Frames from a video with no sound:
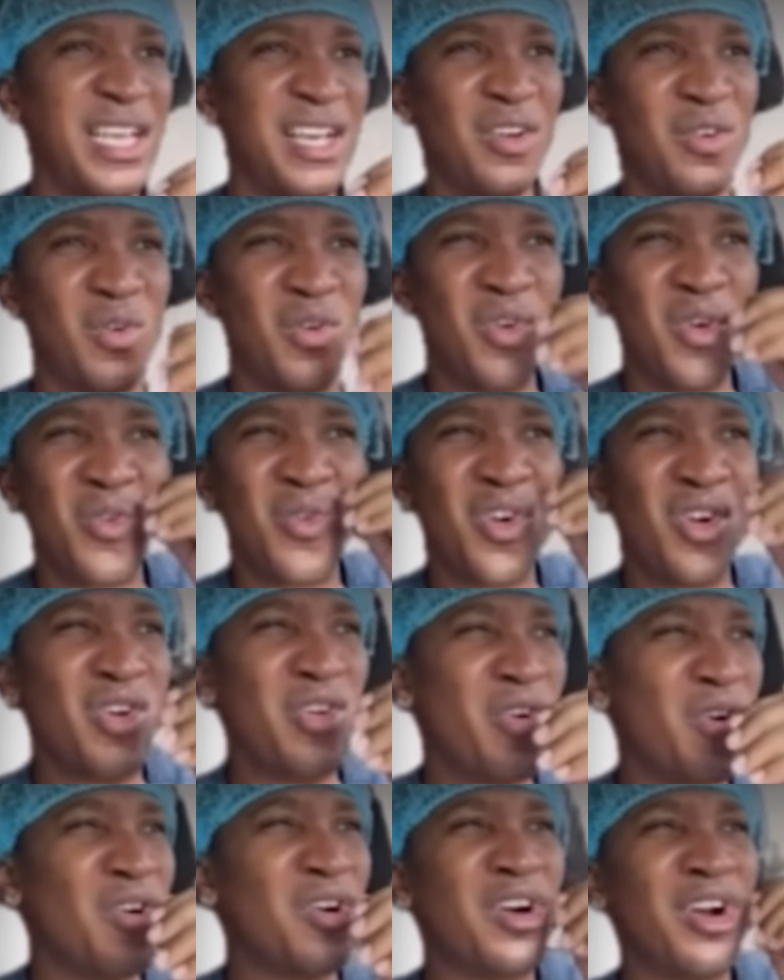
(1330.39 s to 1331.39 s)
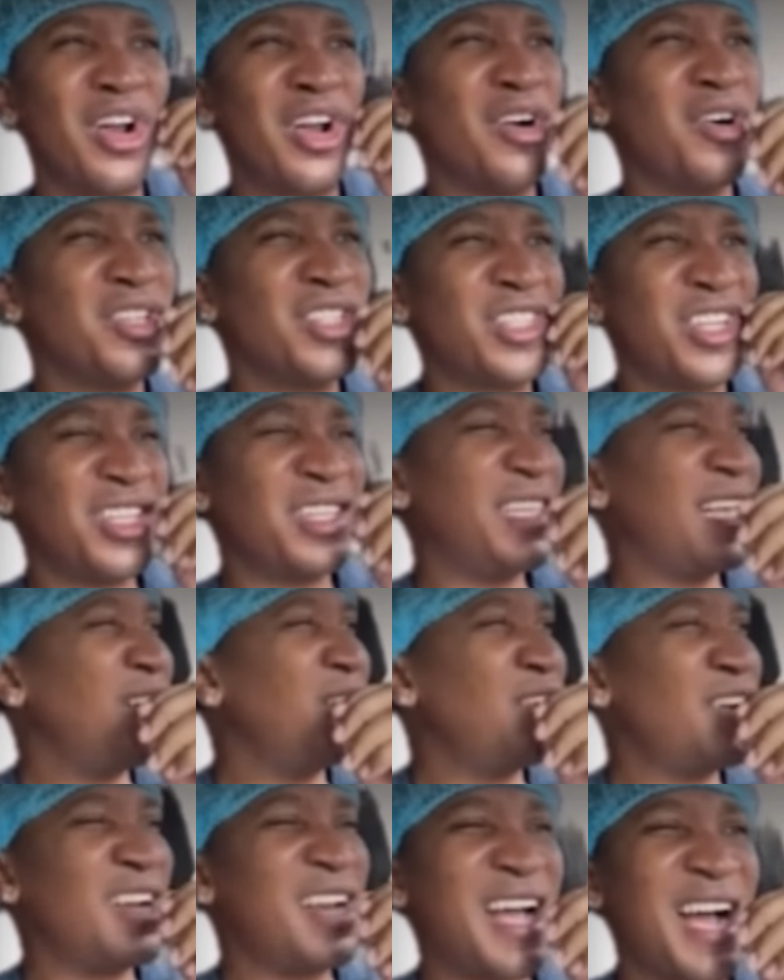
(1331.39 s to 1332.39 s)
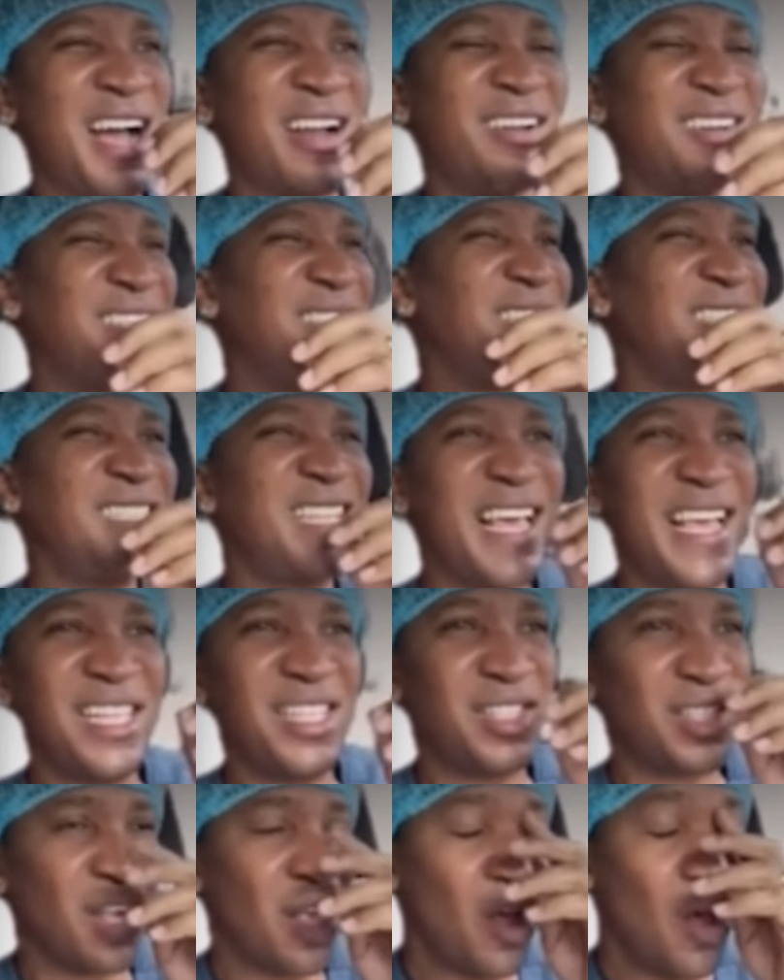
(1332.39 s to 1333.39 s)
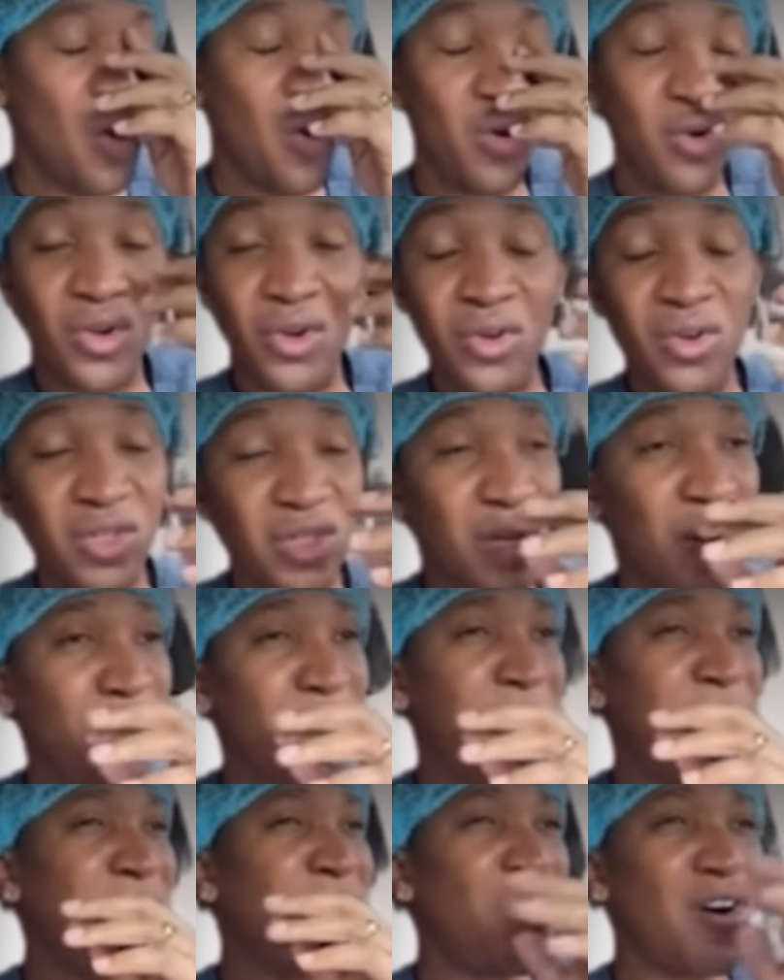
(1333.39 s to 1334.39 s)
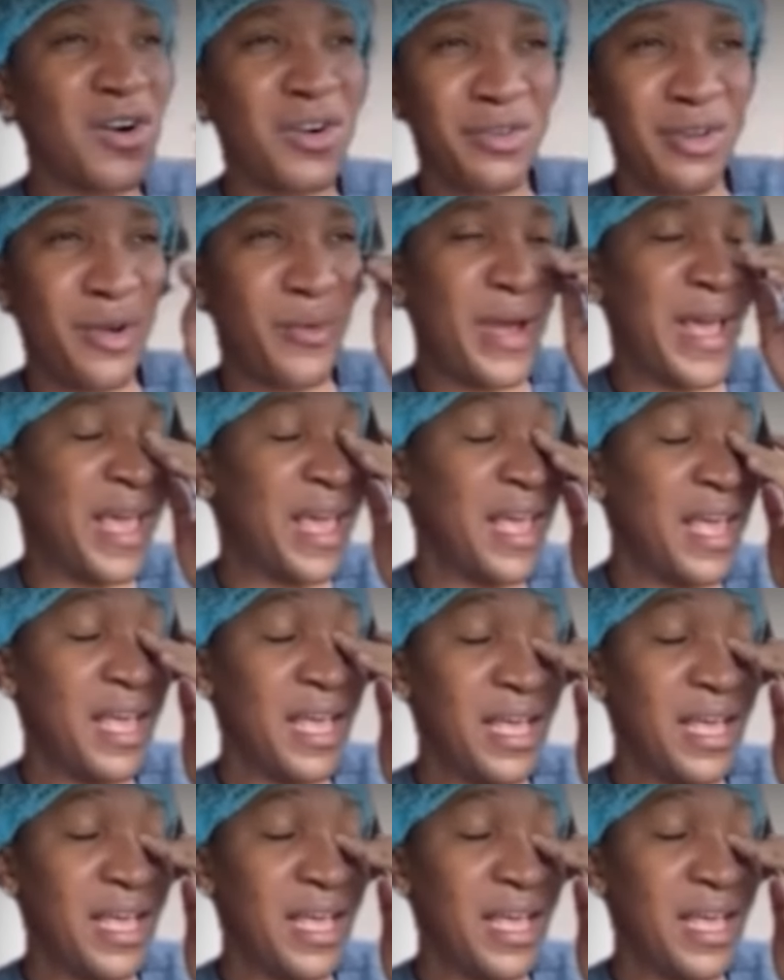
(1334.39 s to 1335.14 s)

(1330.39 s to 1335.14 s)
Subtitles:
you no run down clothes until you don't have a sense. You no do some fuckery way.